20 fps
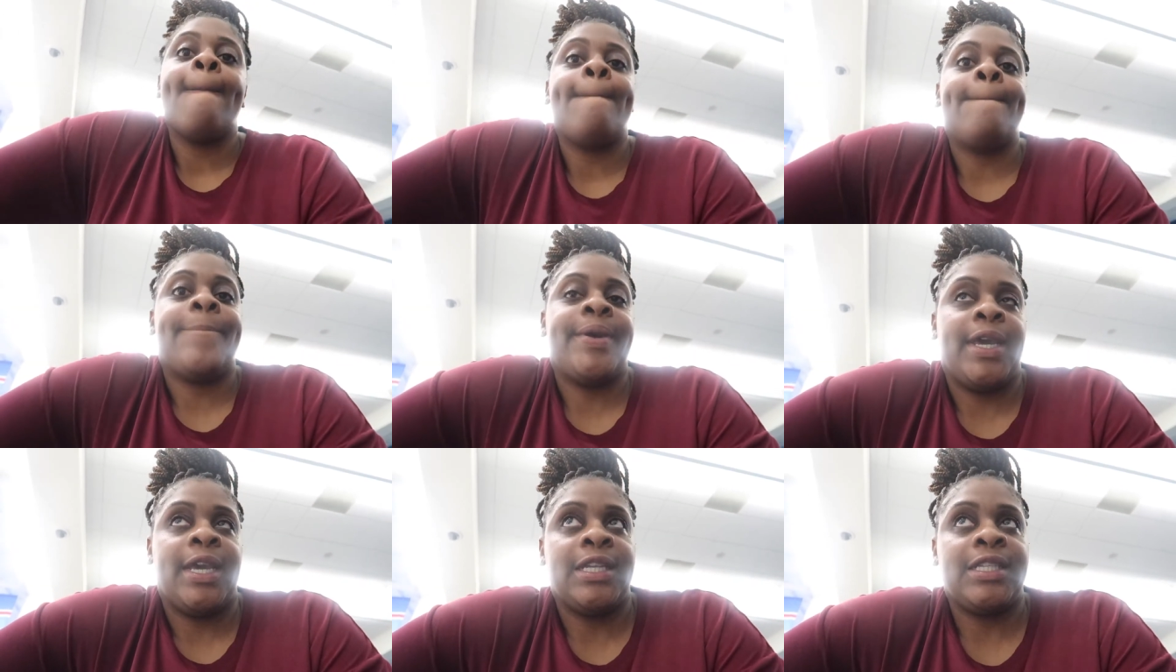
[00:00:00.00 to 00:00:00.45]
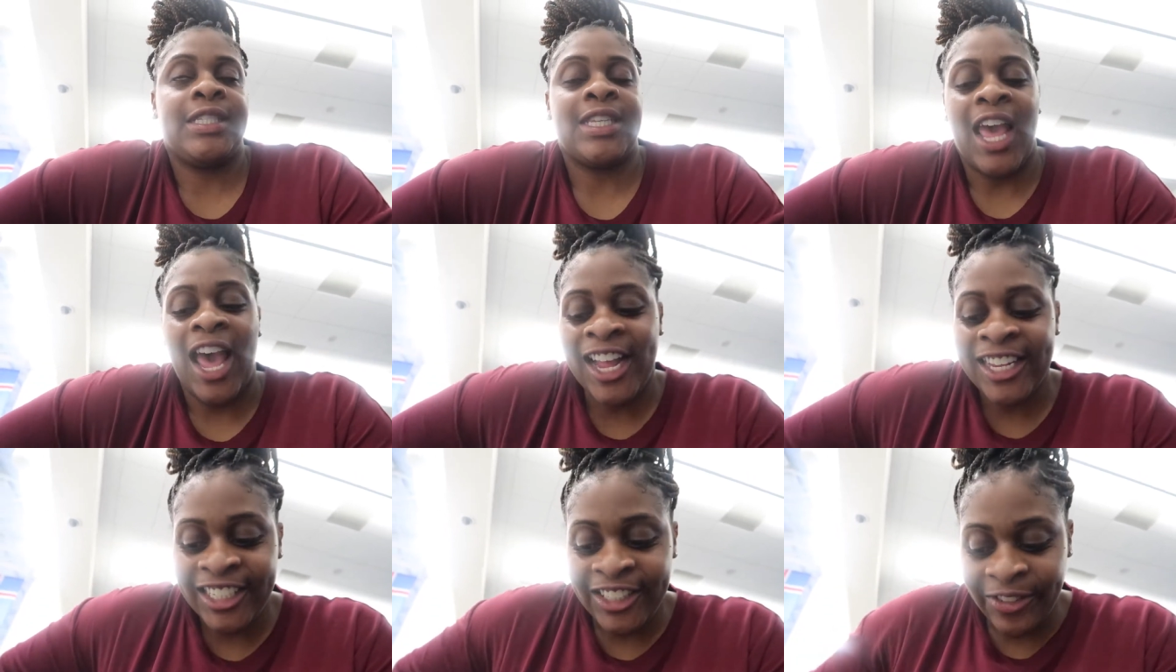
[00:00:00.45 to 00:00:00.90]
But
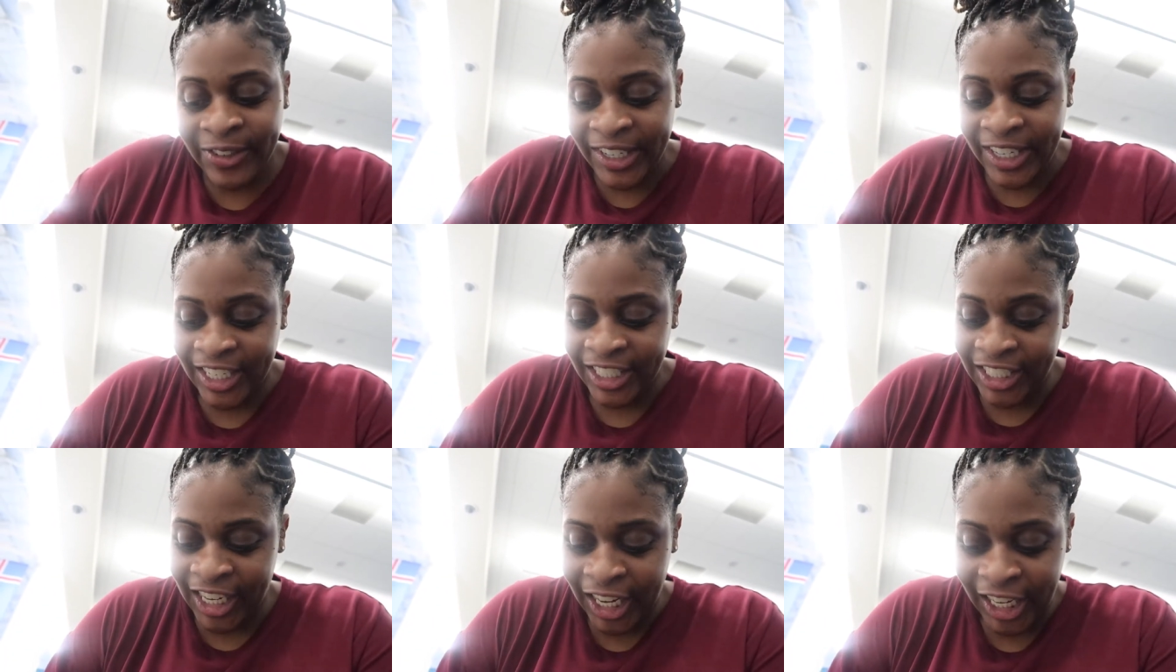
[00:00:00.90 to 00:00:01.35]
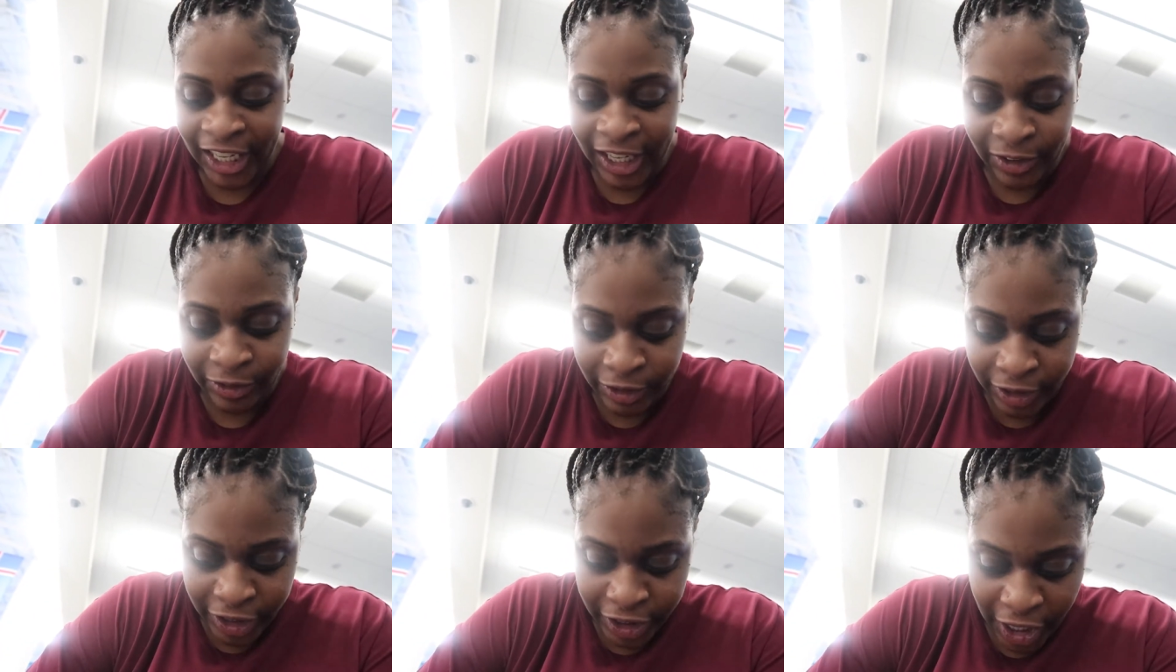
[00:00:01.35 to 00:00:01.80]
I just wanted to check
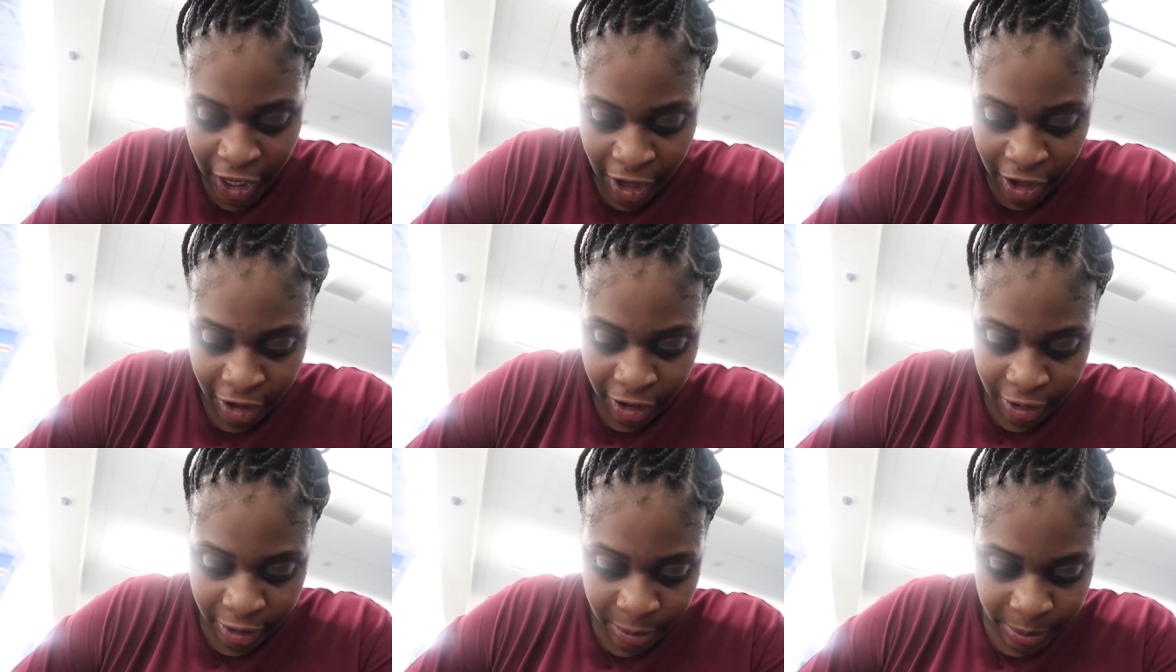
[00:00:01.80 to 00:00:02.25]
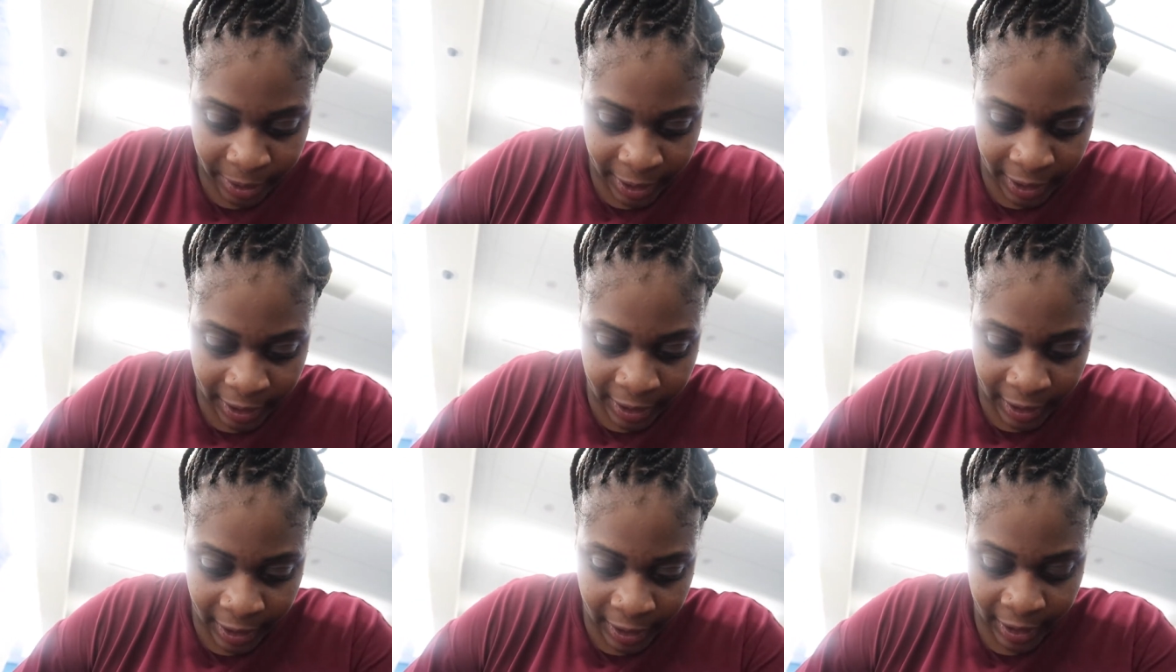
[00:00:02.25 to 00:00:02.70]
in with y'all,
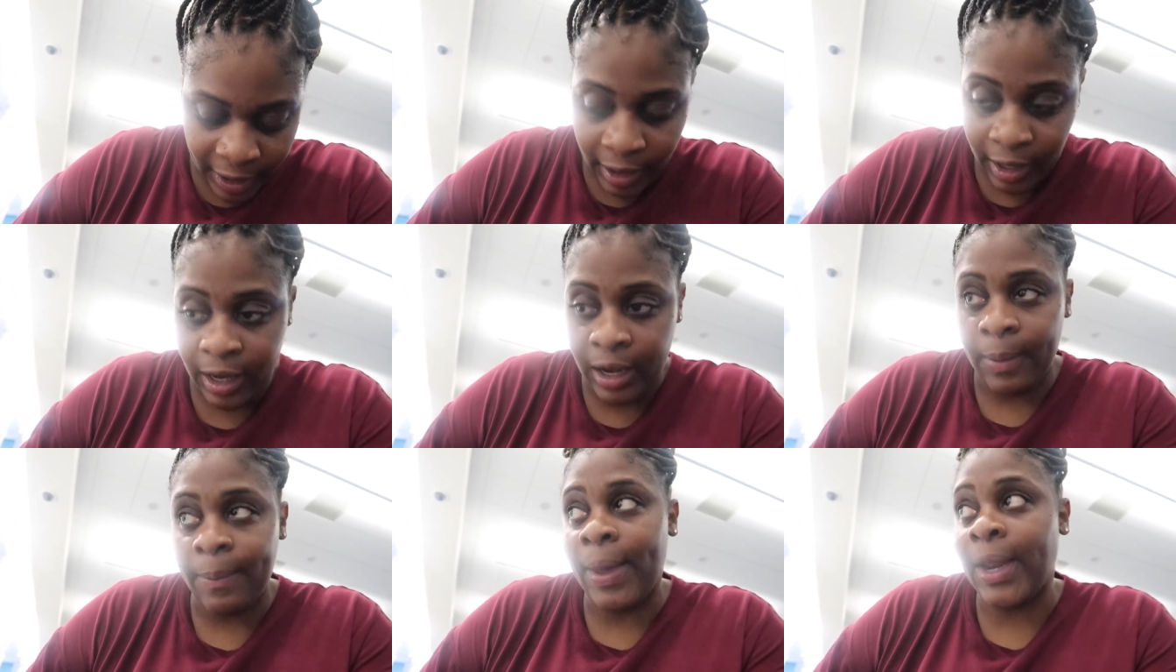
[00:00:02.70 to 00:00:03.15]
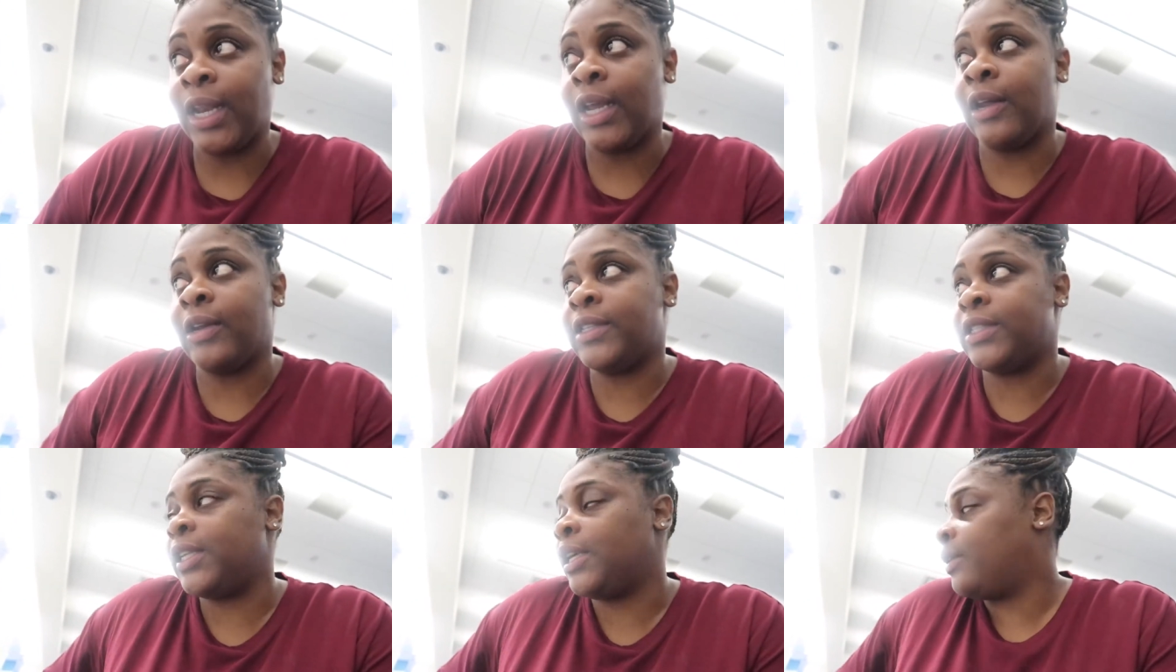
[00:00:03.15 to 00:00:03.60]
right? And I'm about to
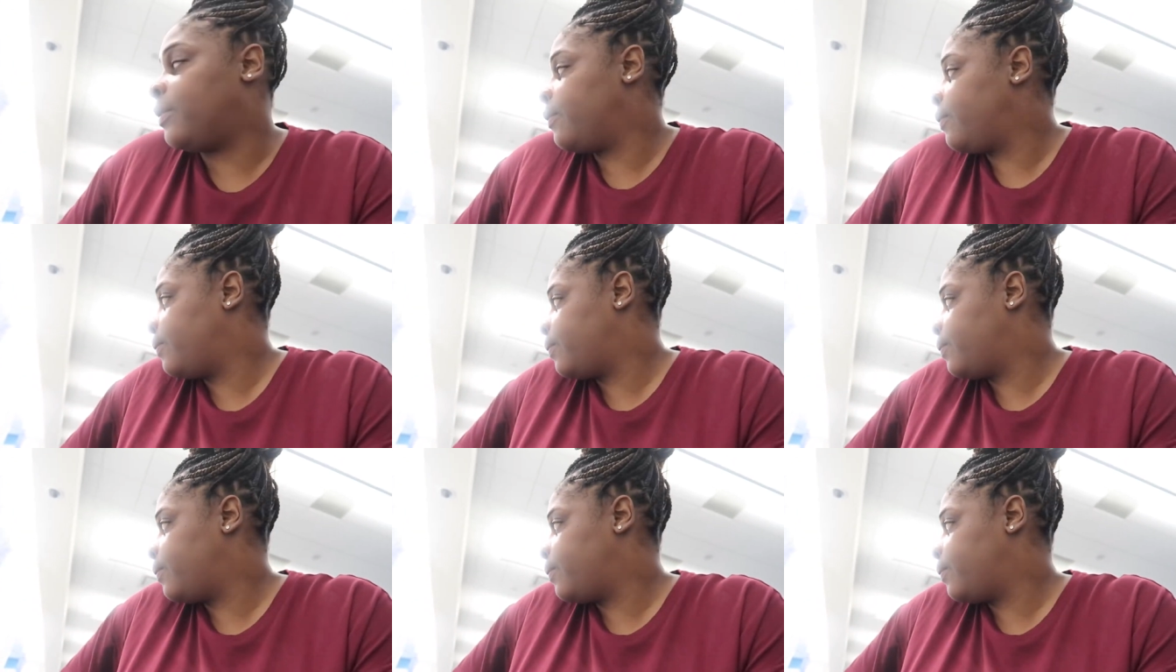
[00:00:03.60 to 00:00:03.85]
go to sleep.